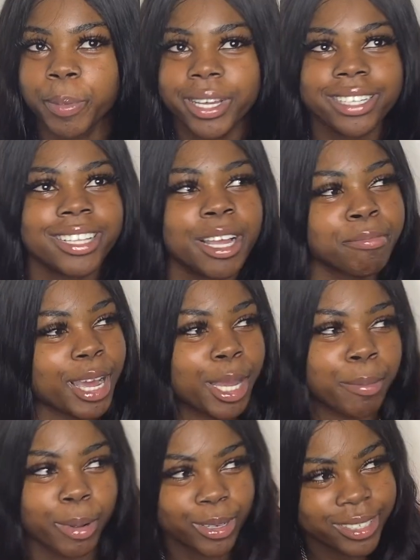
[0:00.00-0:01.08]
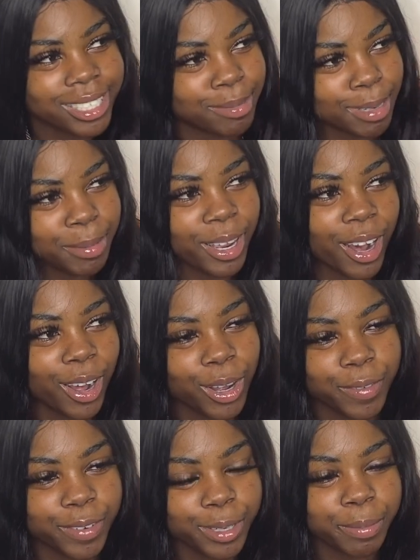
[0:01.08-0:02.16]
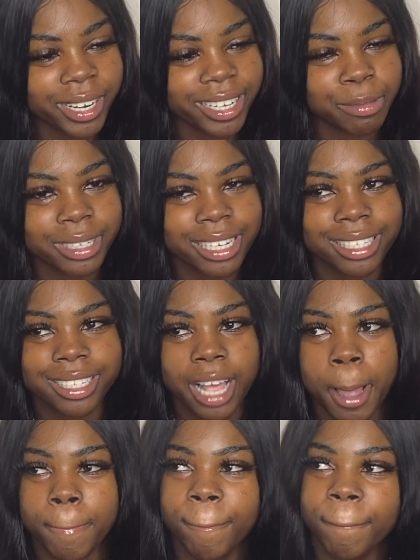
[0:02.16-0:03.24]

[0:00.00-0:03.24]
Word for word: because like my emotions may be all over the place because it's like